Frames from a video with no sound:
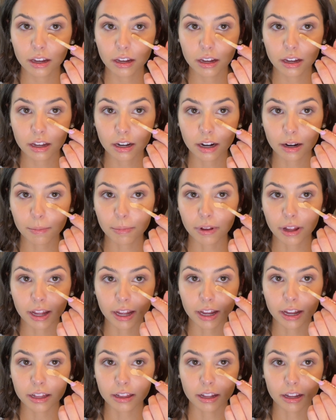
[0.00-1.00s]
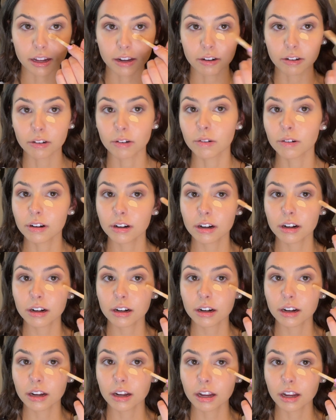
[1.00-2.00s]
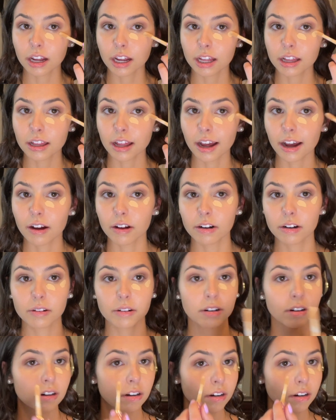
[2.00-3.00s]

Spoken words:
And I apply it in the inner corner and the outer.